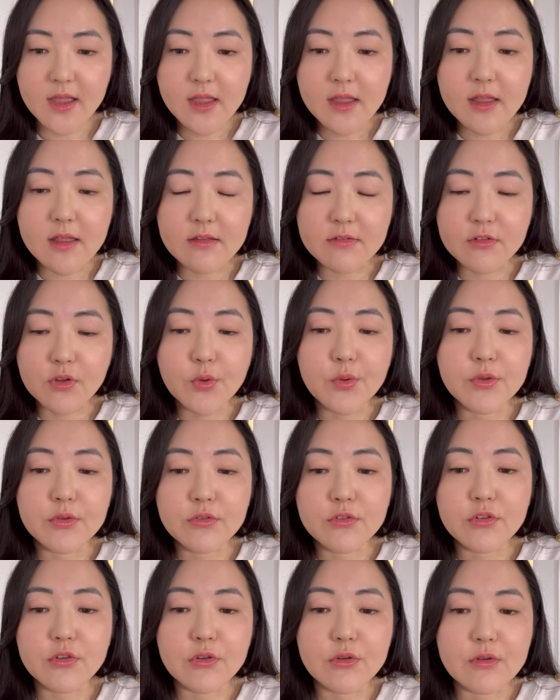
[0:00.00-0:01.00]
it's going
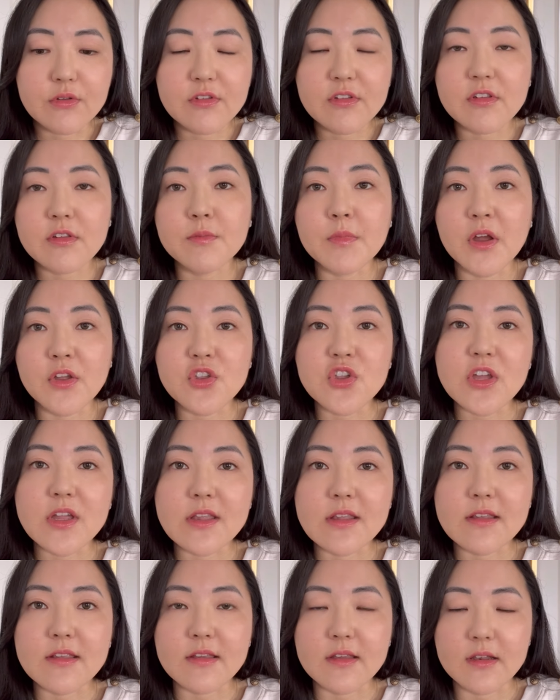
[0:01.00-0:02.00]
to smudge
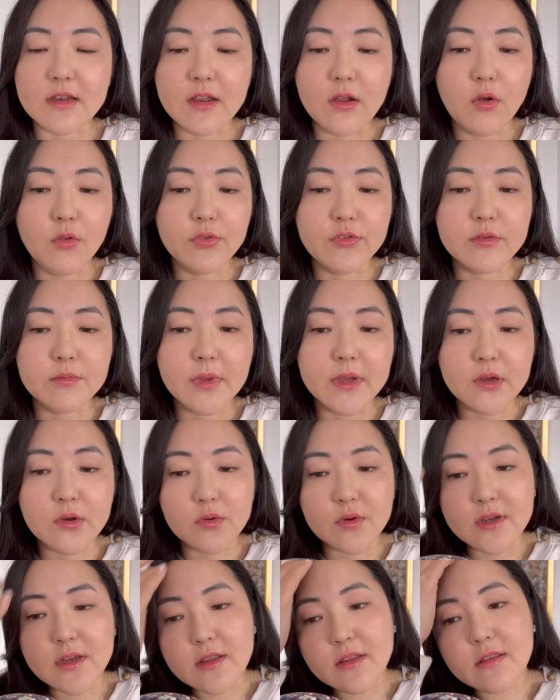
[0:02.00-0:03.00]
instantly onto my
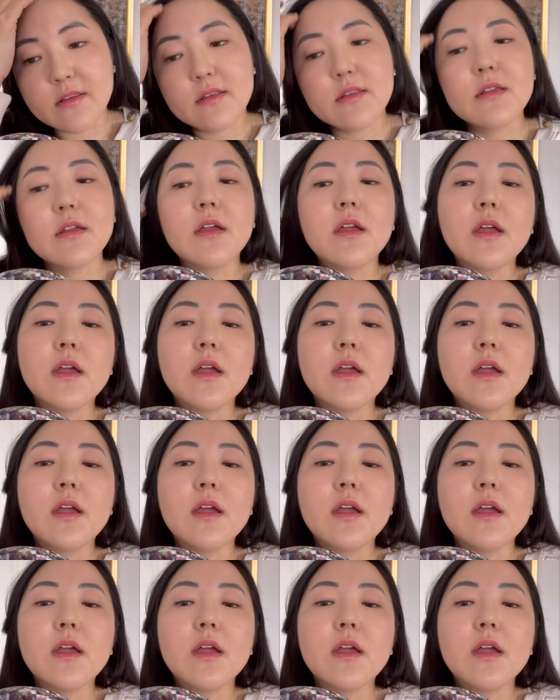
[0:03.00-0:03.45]
crease.